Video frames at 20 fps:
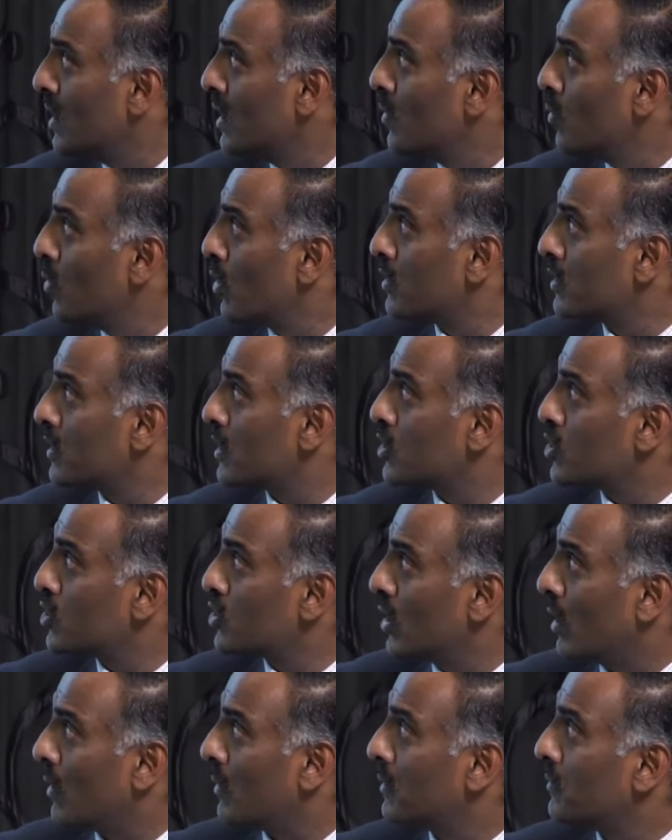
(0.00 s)
What did it
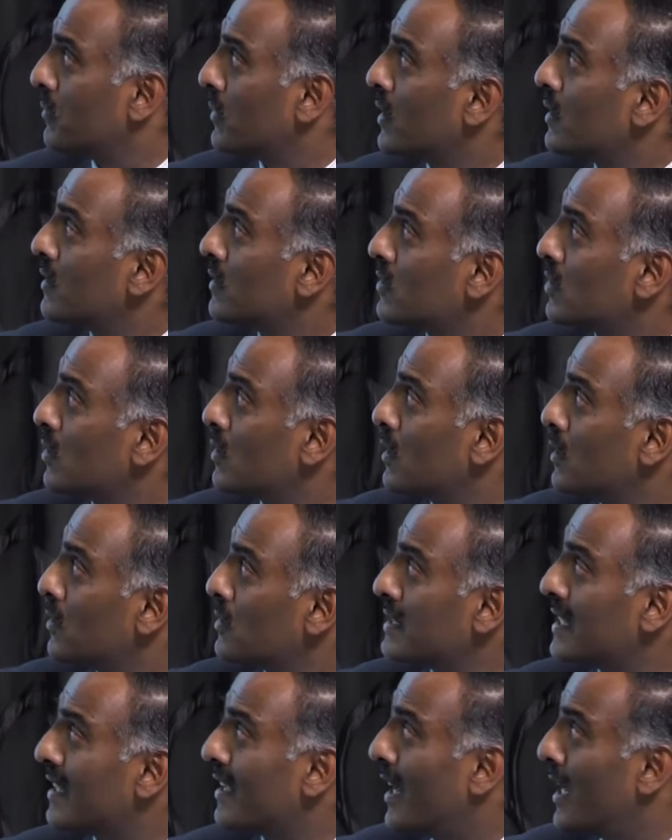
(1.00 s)
show? So it
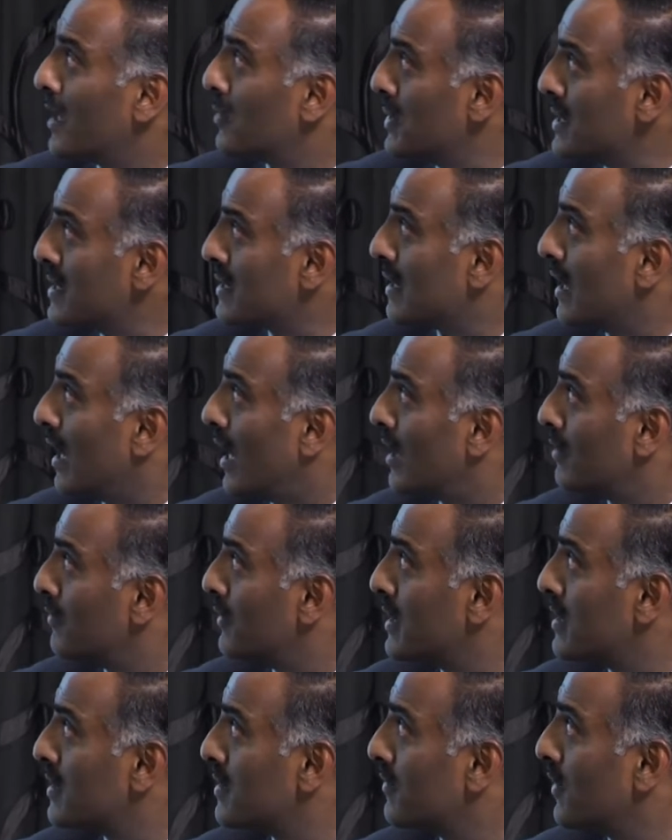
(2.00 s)
looked at high risk,
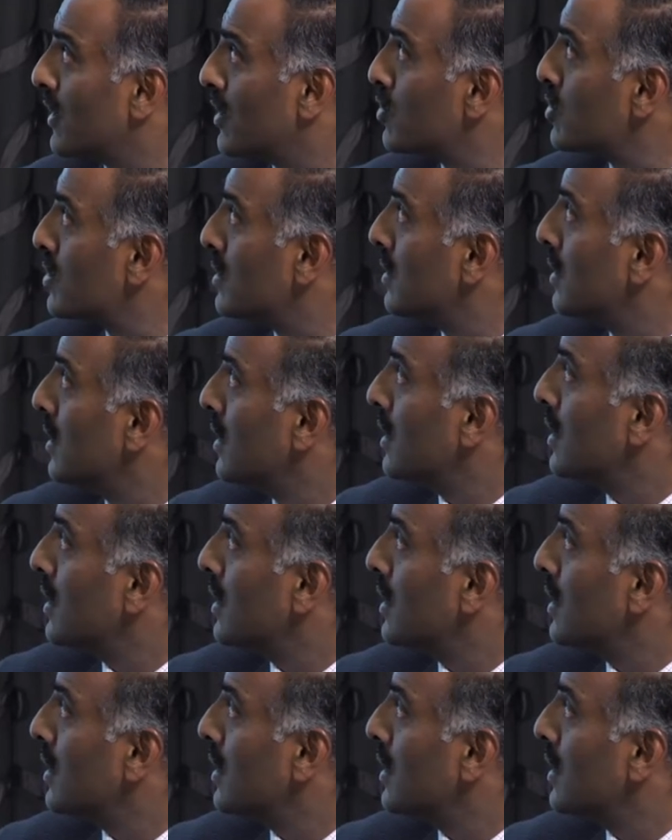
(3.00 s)
RV dysfunction.